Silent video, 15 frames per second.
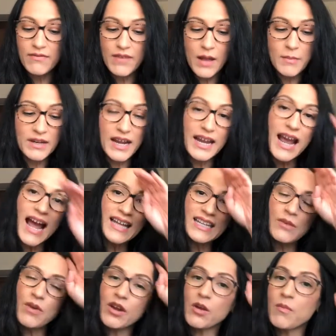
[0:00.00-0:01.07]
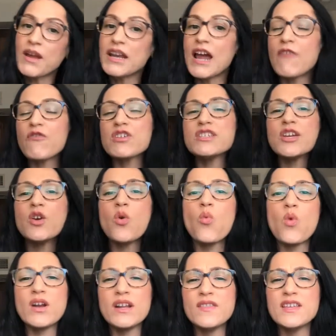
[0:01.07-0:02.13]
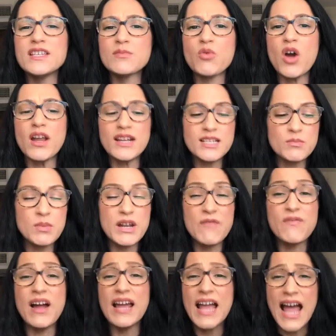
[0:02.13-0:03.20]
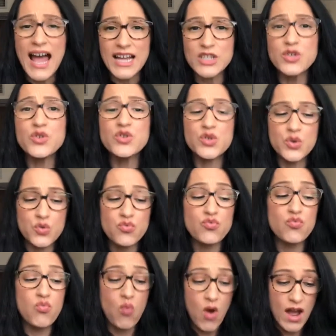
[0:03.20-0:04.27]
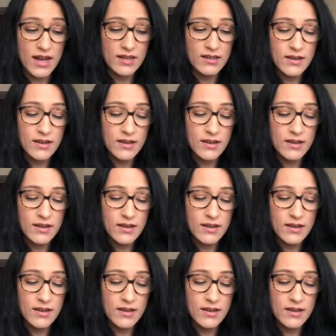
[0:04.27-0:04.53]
I mean, I highly recommend every single one of these products, but if I had to choose one,